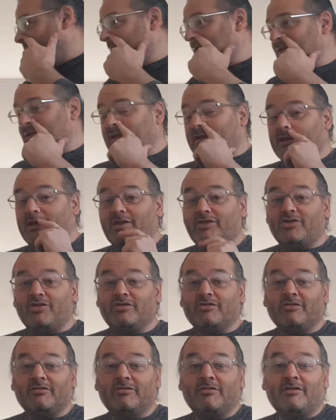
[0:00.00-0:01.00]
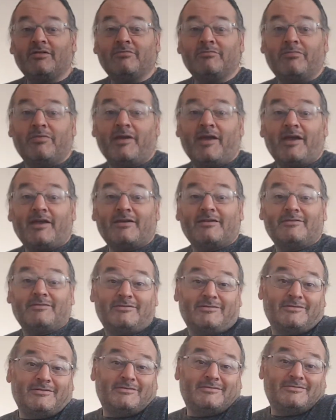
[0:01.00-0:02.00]
to the kitchen a lot and back,
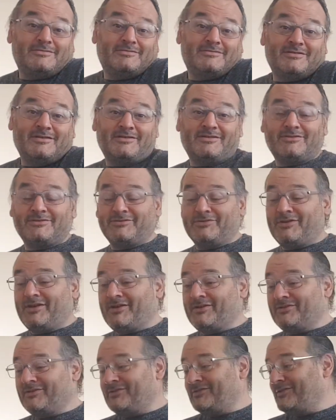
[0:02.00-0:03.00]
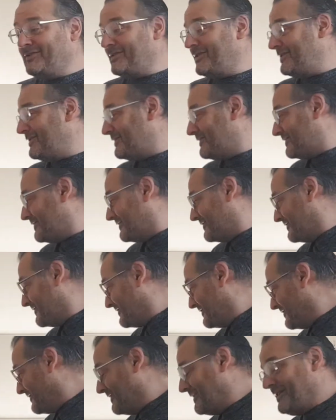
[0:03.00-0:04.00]
so that's good exercise.
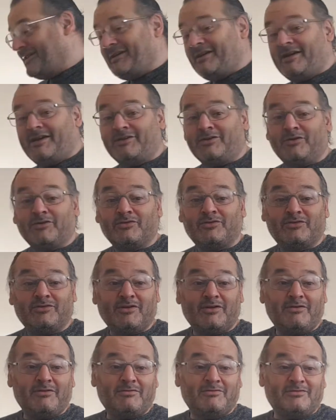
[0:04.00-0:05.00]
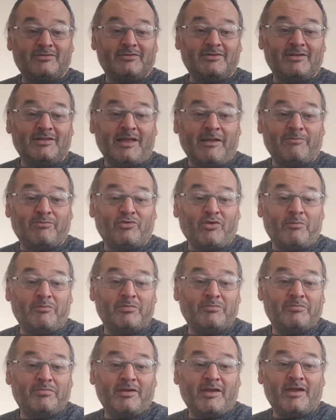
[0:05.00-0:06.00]
And also the laptop
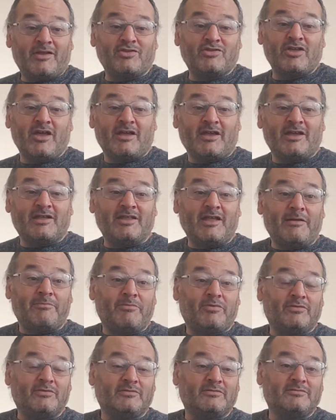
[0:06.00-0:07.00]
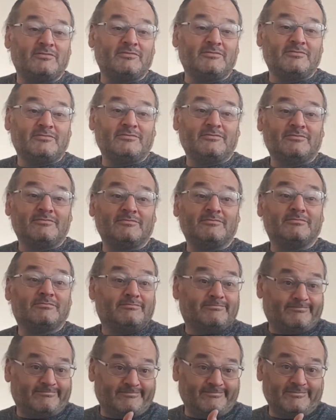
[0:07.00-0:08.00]
and back, checking up on
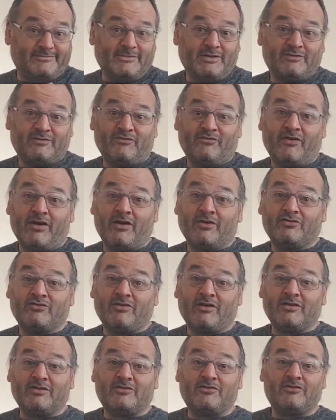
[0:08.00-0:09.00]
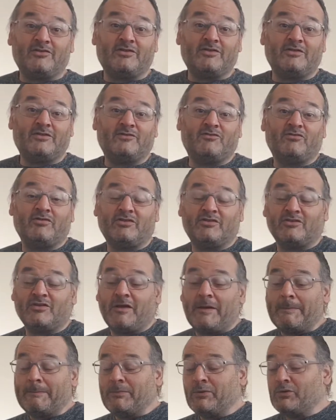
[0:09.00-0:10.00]
the file transfers, for
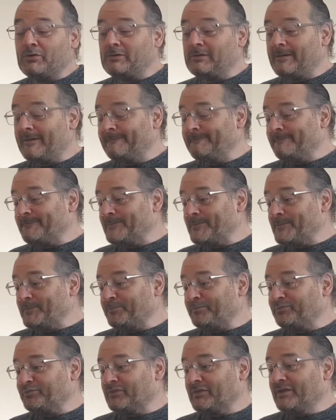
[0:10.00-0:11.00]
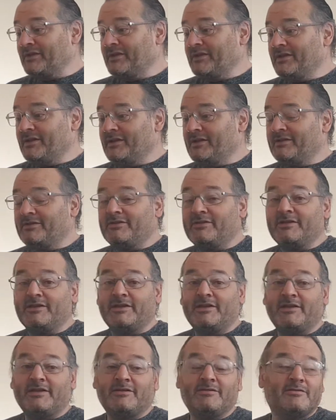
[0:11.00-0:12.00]
example,
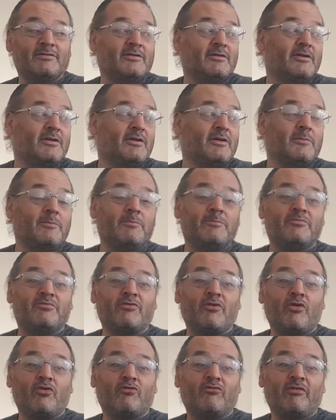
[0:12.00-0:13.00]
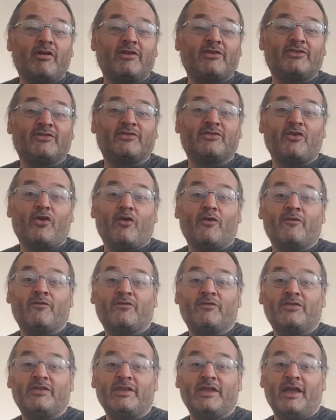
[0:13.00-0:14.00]
the progress
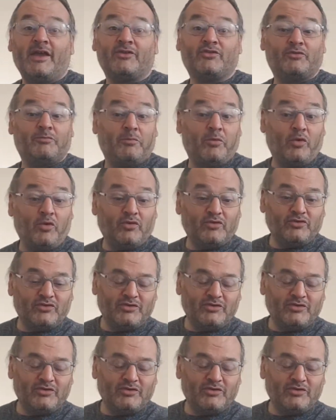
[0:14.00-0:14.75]
of the export.